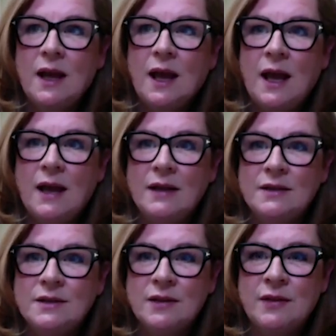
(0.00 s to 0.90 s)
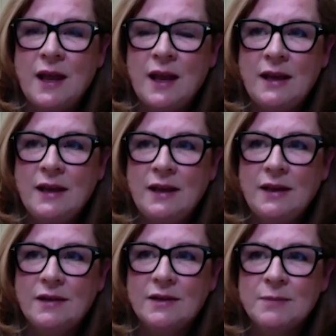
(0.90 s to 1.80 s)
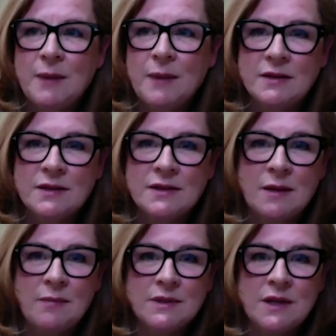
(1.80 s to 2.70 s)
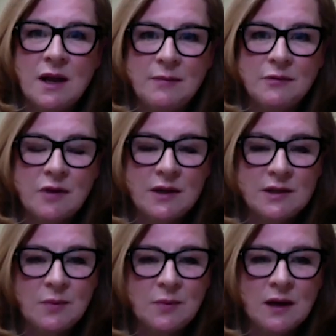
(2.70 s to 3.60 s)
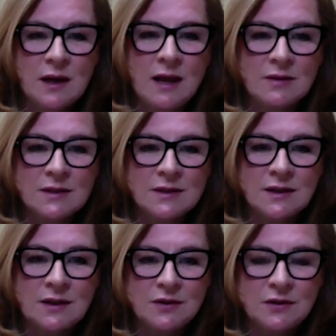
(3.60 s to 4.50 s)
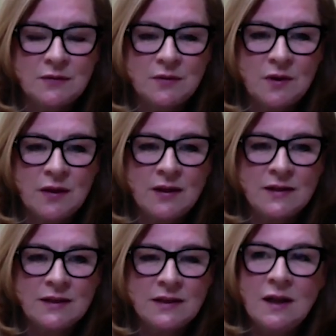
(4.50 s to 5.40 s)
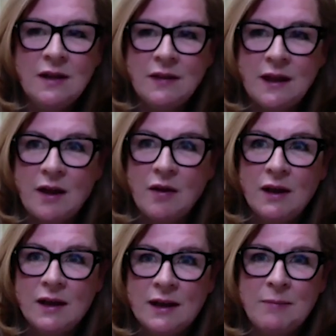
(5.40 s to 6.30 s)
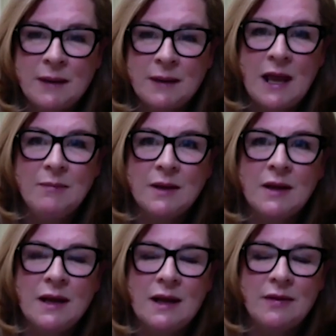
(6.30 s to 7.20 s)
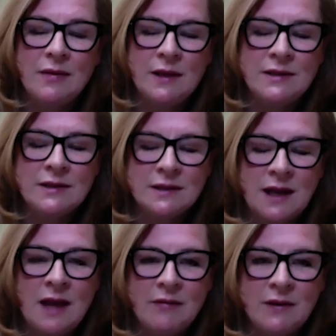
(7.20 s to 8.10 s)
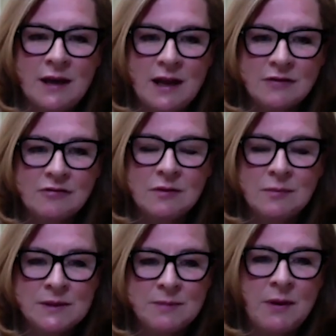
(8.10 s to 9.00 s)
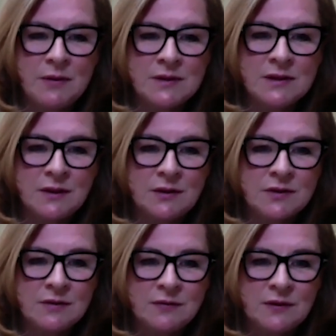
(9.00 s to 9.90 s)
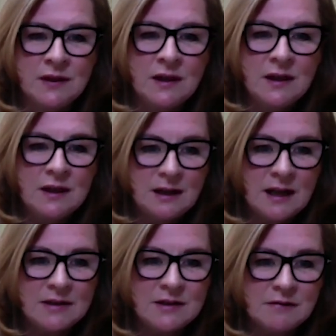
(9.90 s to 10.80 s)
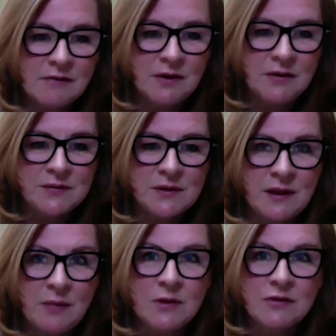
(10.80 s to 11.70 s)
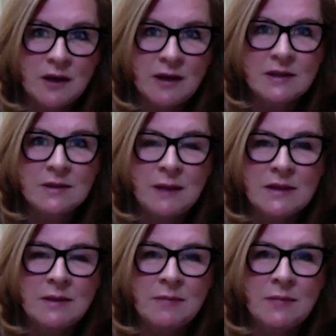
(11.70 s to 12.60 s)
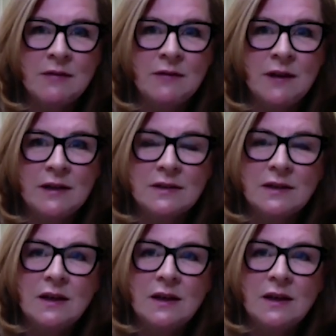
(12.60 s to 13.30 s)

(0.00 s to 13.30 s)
And they spent some time trying to work out a solution for her. It became clear that they didn't have a natural bespoke solution for lantern roofs, and they were trying to make something fit.